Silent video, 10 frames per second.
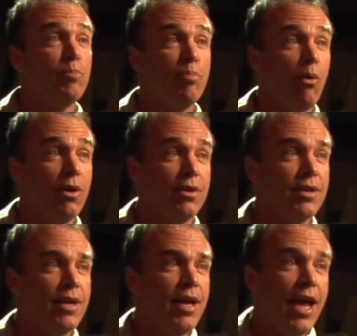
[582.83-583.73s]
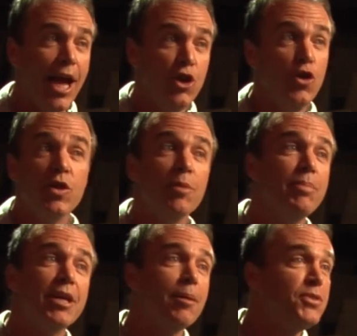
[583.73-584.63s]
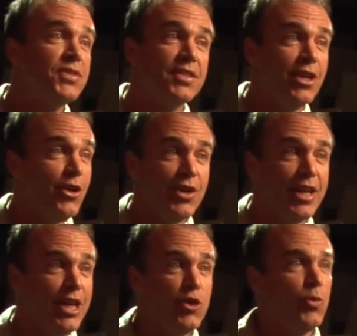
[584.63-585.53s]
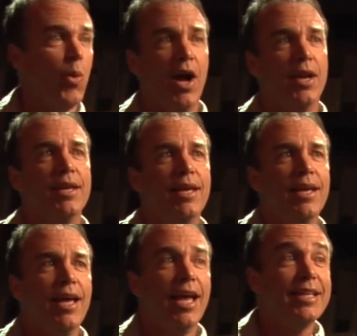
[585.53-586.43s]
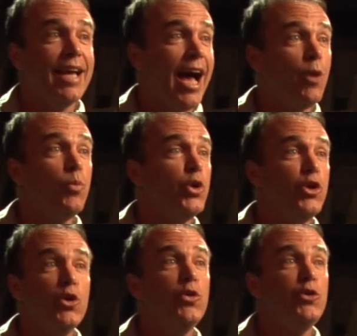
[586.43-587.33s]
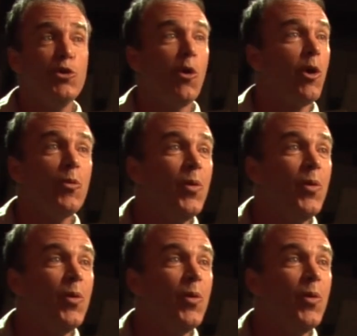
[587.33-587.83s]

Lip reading: are important, and you can become skilled at each one. And God will use your